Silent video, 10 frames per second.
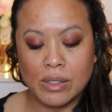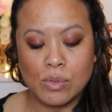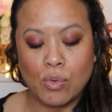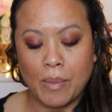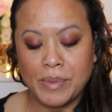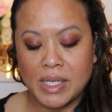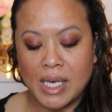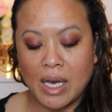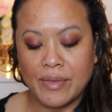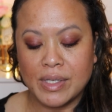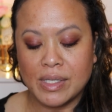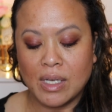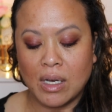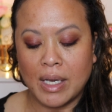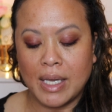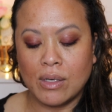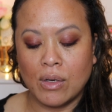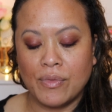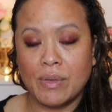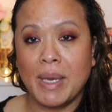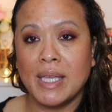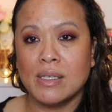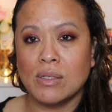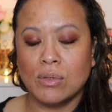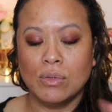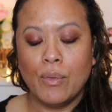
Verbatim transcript: swap to the other side of the pencil,